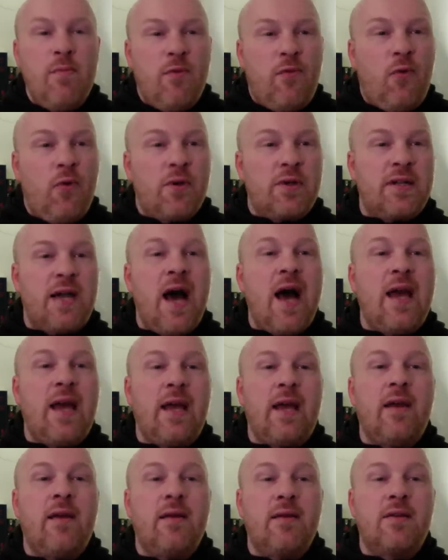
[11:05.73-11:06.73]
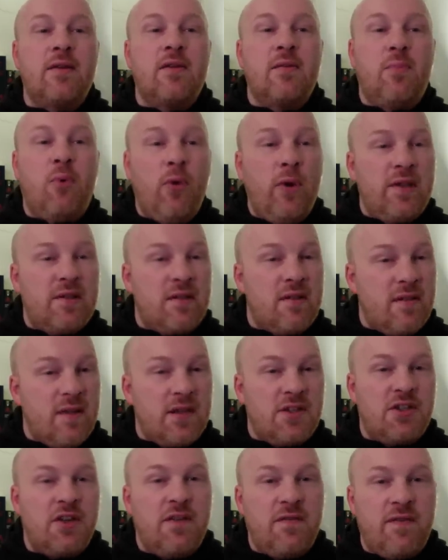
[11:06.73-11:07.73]
before dying to the poison
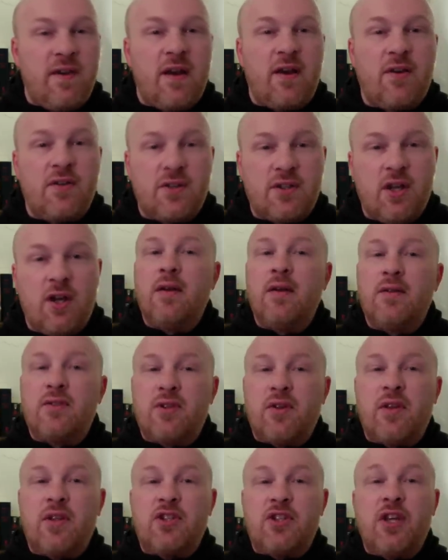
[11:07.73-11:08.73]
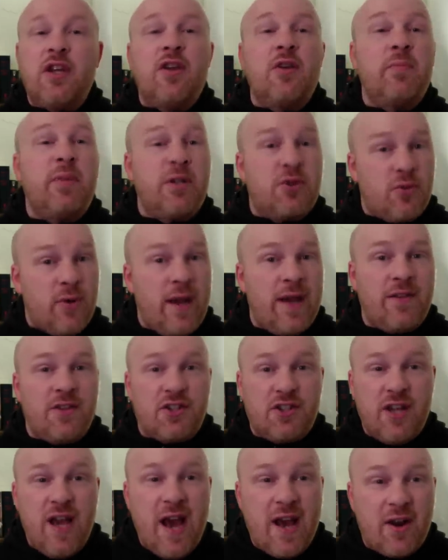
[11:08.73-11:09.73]
that she fed herself so that she could betray the
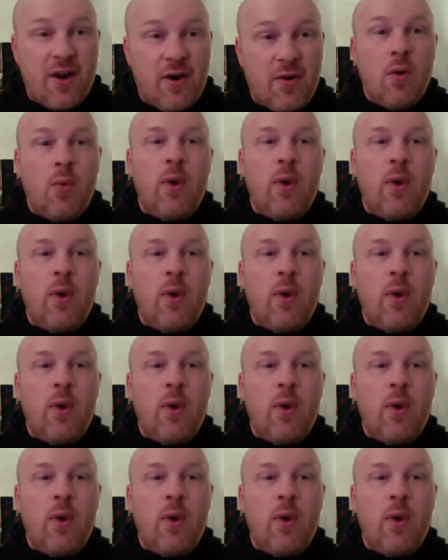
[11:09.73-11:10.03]
Shadow.